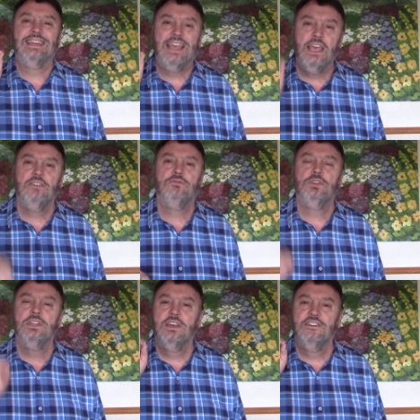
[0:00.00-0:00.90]

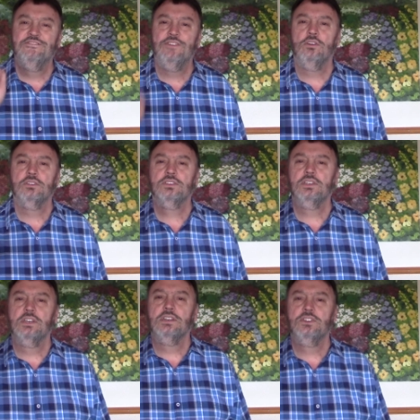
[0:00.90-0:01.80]
every false
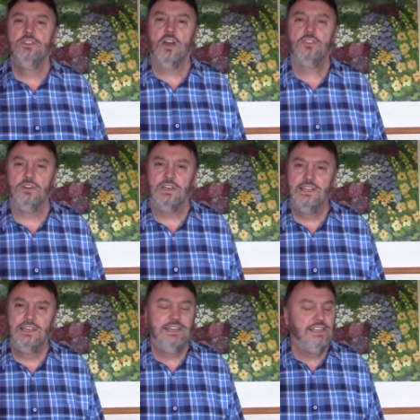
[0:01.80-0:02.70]
doctrine.
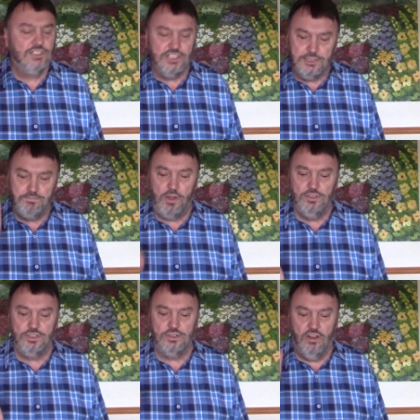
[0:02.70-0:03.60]
He's the
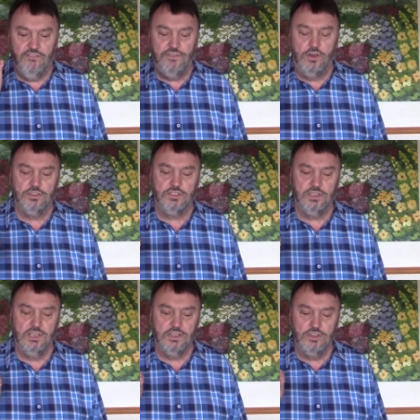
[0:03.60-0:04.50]
sponsor of
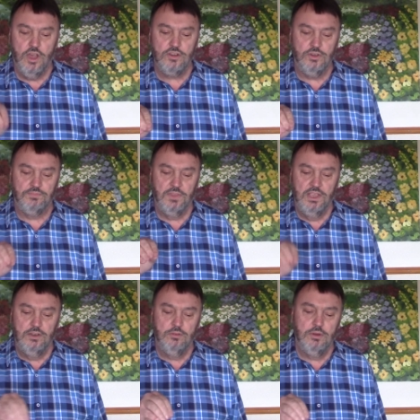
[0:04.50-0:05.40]
false doctrine.
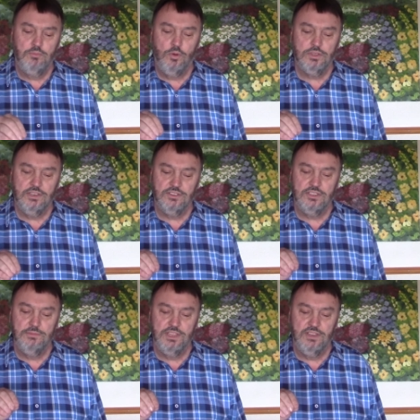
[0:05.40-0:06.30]
Look what Paul tells
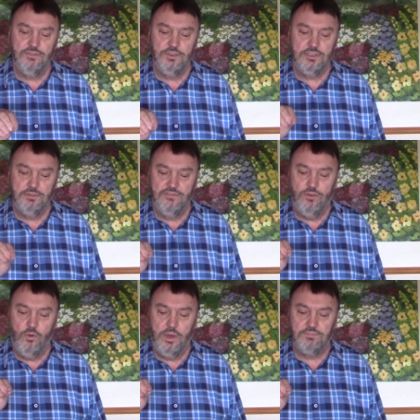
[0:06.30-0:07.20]
Timothy in 1 Timothy
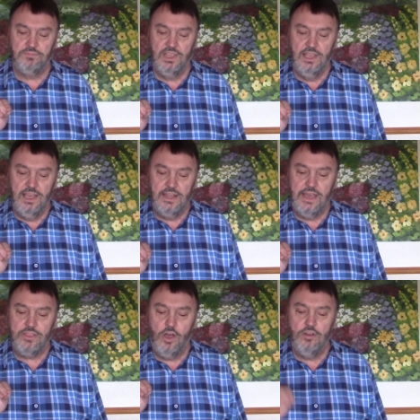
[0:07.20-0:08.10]
4 1.
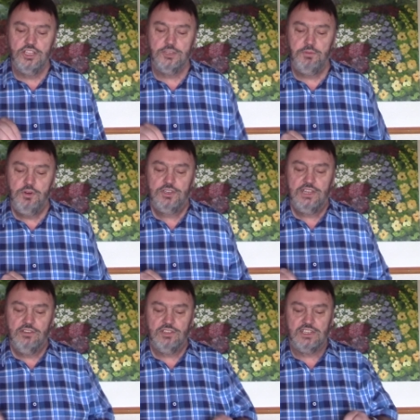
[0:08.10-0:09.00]
Now the Holy Spirit
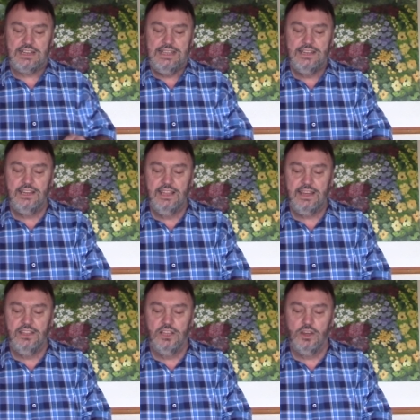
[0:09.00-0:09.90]
tells us clearly
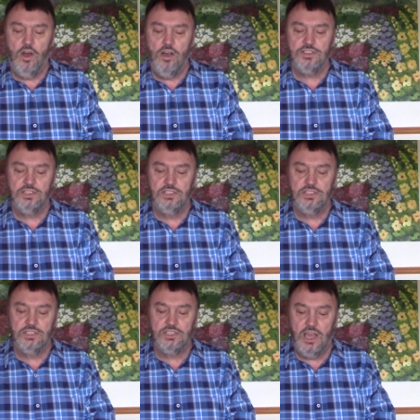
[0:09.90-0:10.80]
that in the last
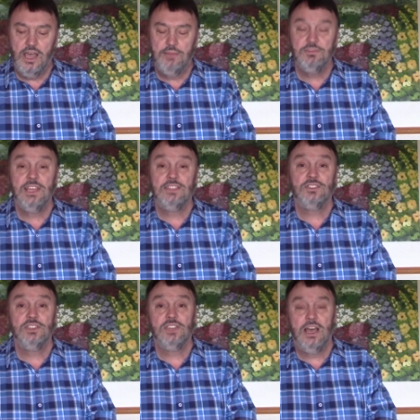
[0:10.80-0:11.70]
times, that's
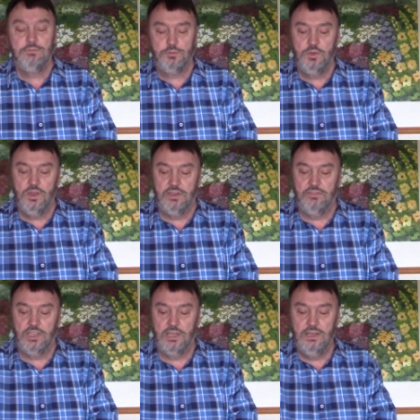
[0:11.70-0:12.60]
the times we are
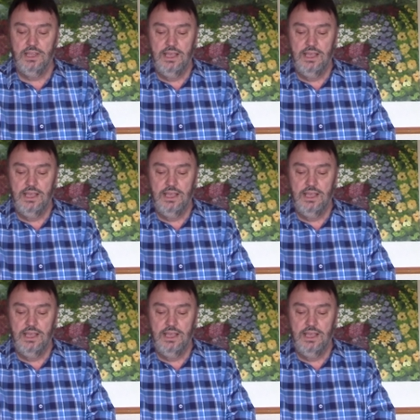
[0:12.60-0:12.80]
living in,